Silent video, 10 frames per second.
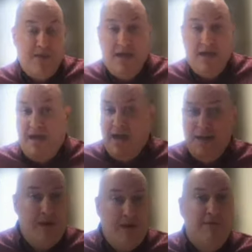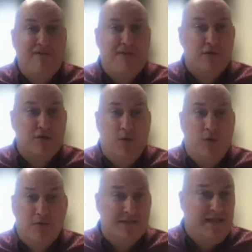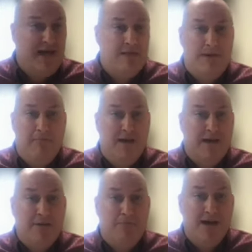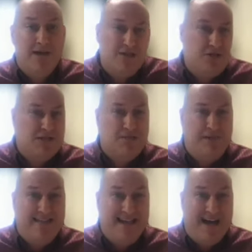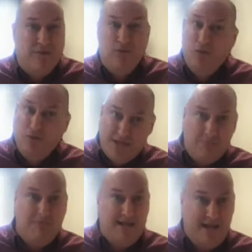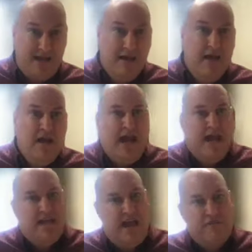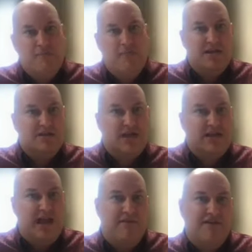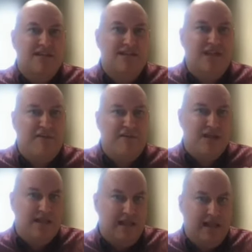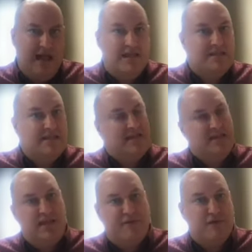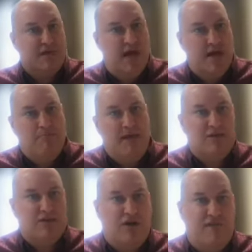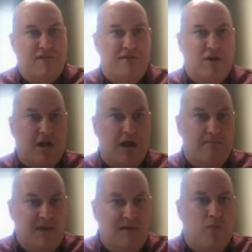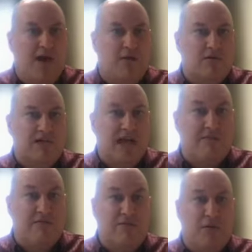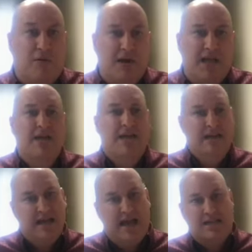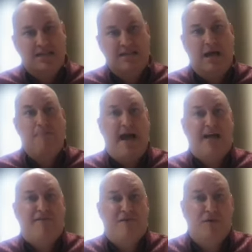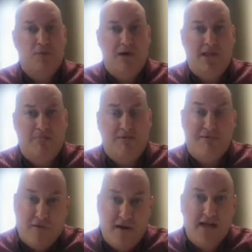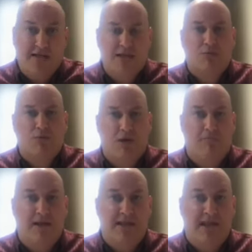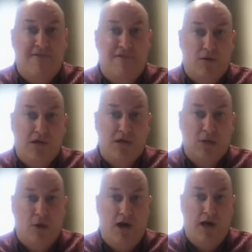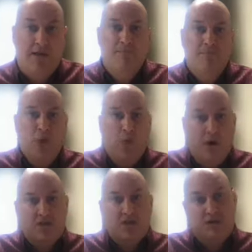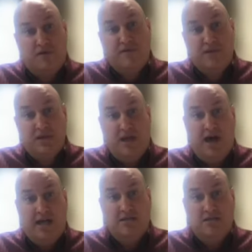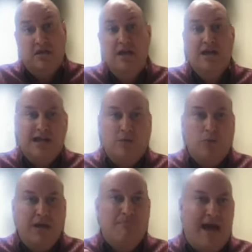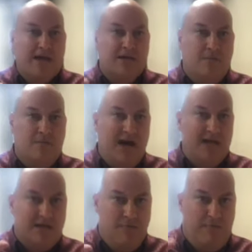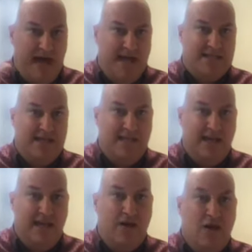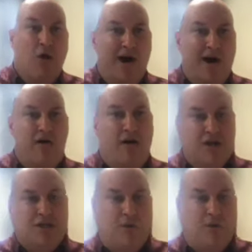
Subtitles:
And hey, maybe first quarter is not about making money. It's just about not losing money. Yeah. And everybody's going to have a different lens at a different time based off of your company, of what you're solving for. But you got to step back first with it. But for us, it's really been that focus on what service lines can we maximize capacity while also